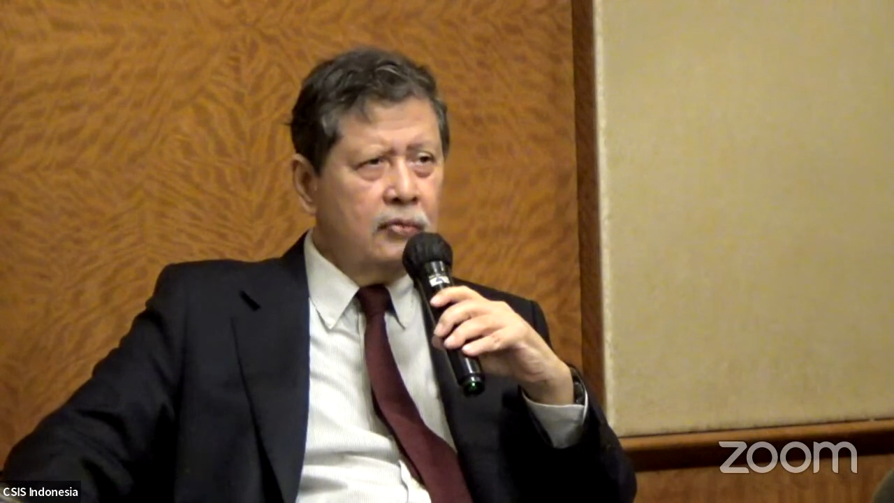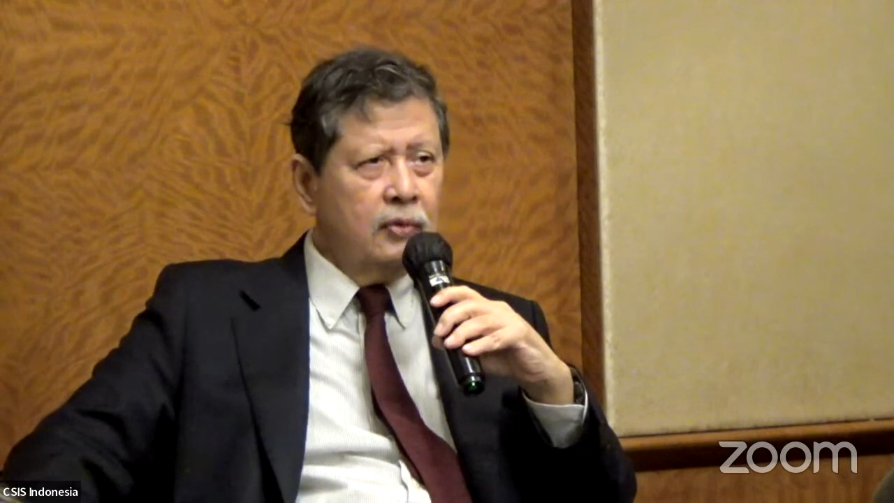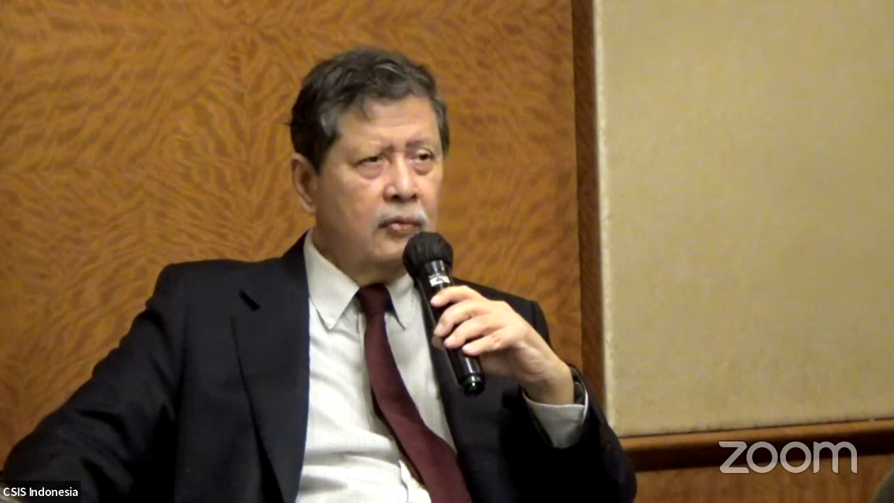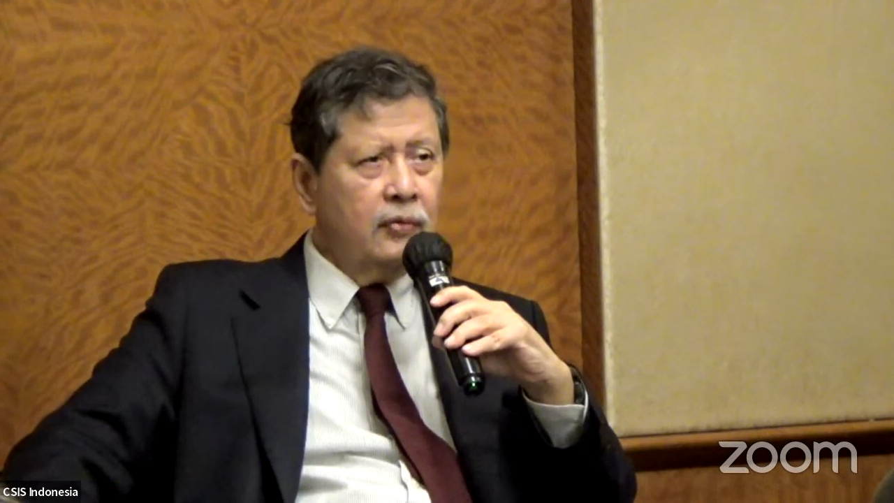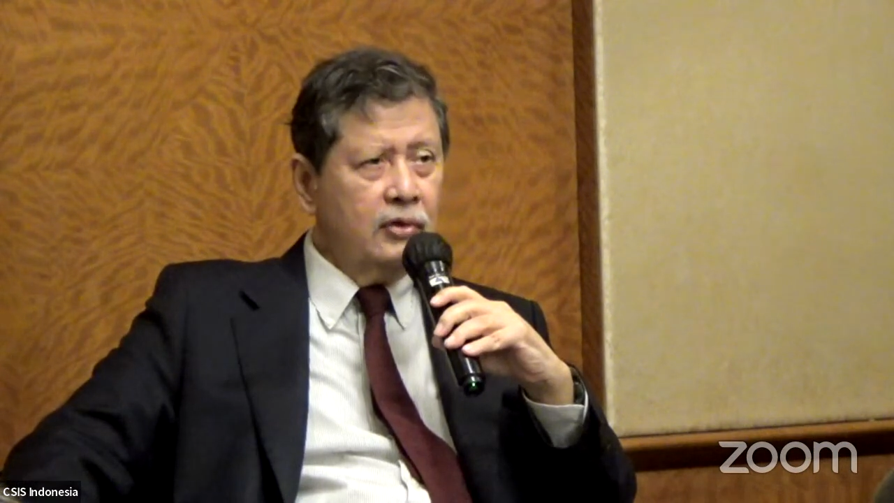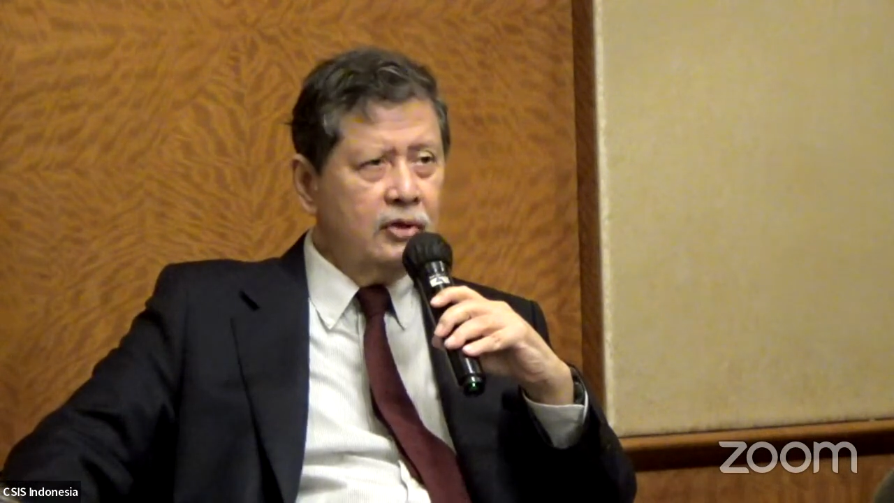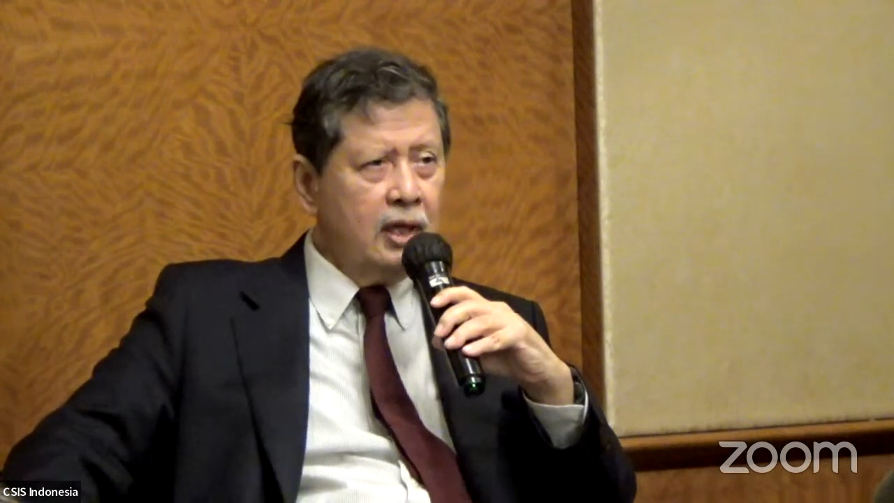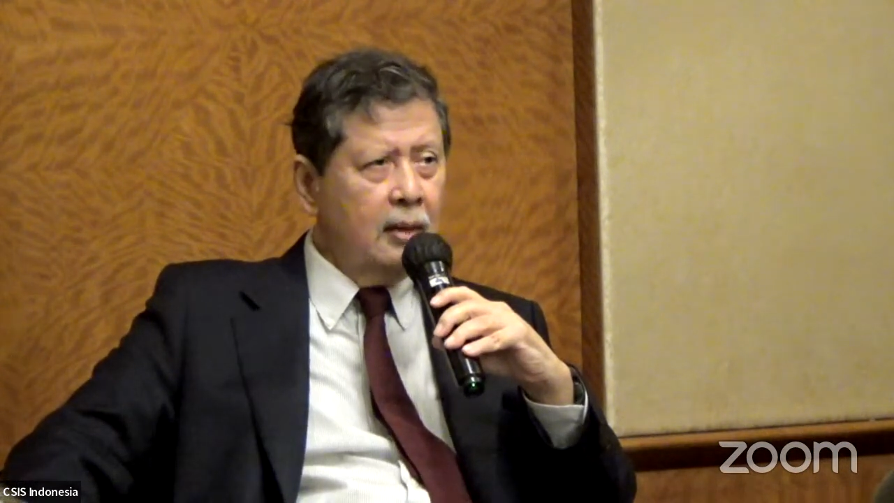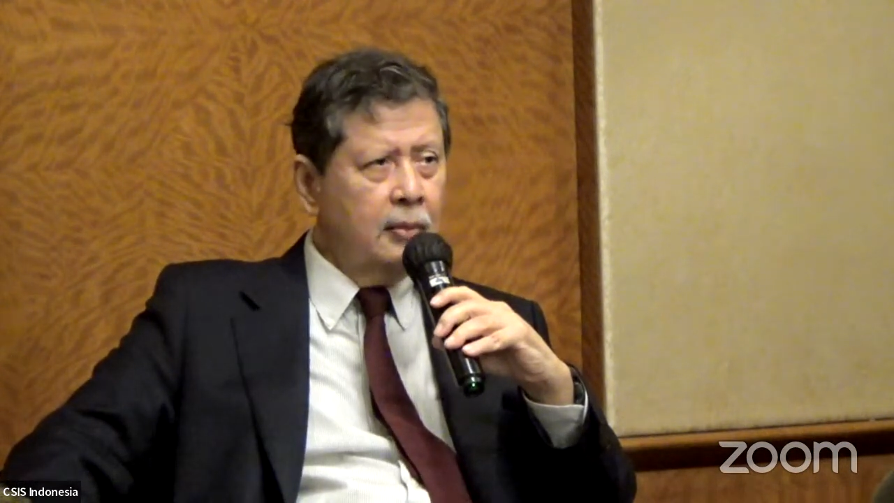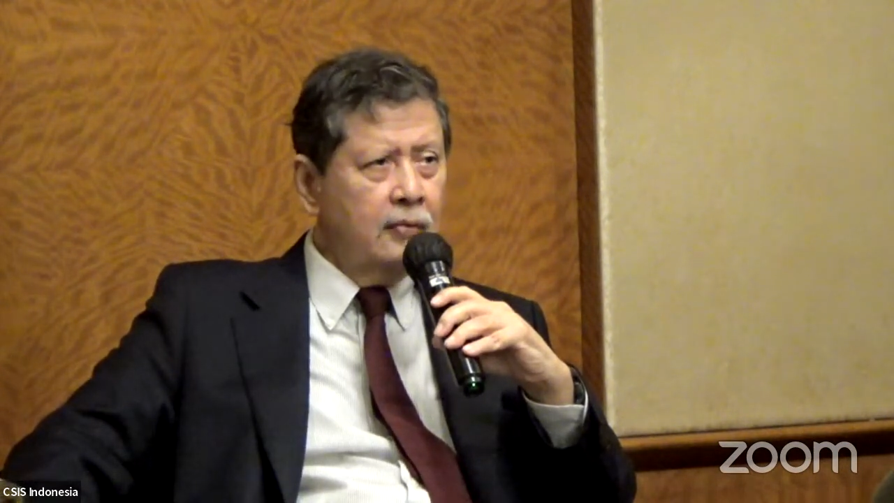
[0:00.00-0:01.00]
for the first
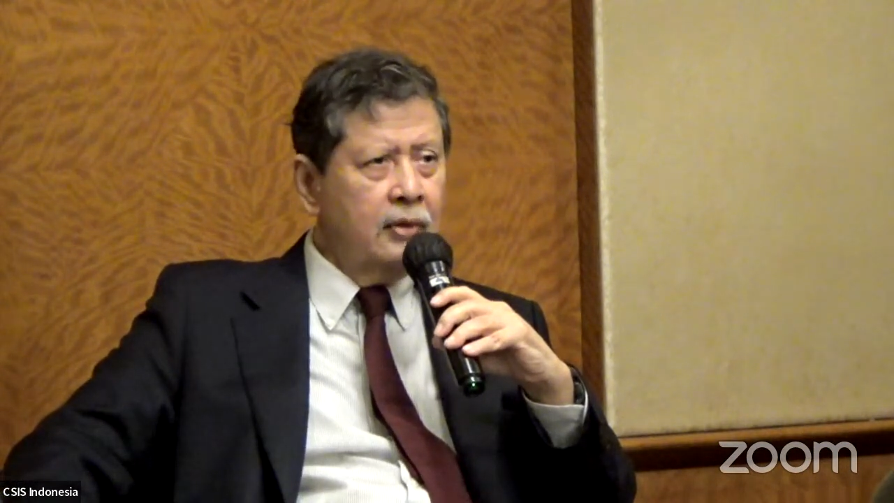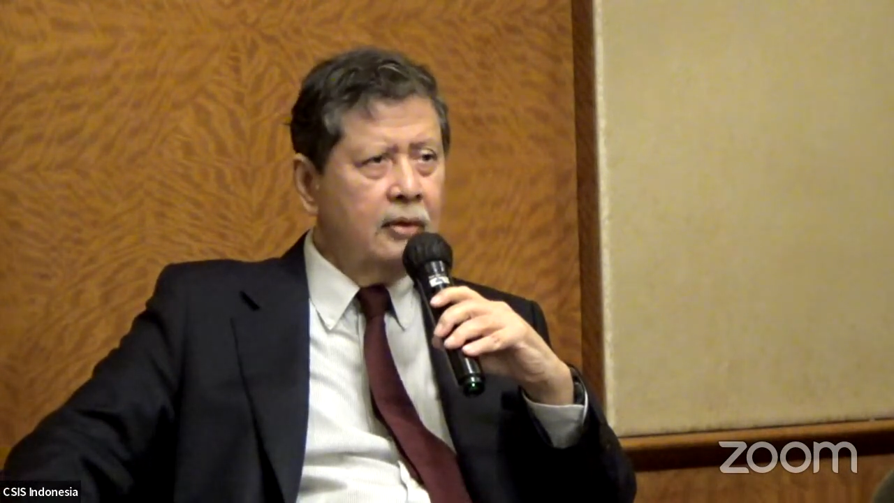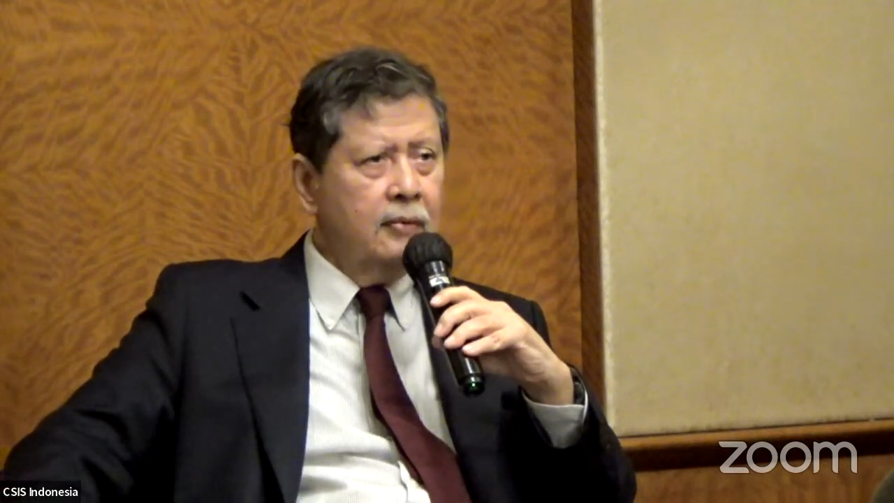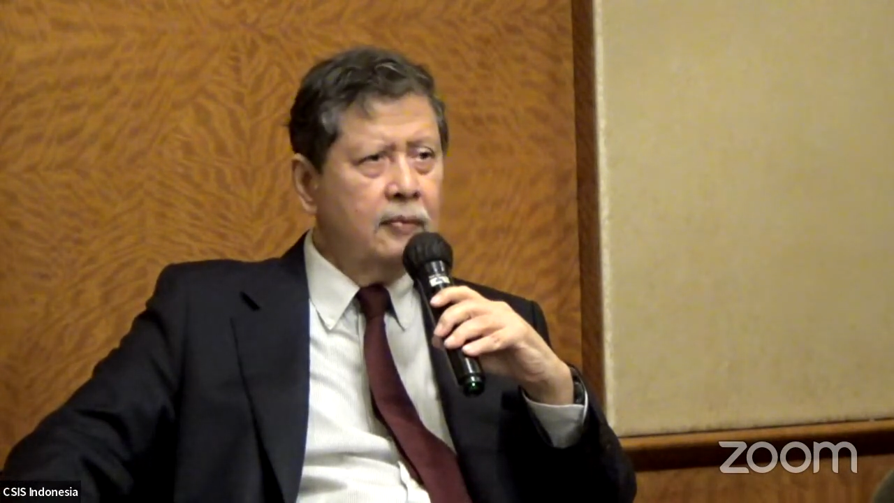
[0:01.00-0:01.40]
time ever,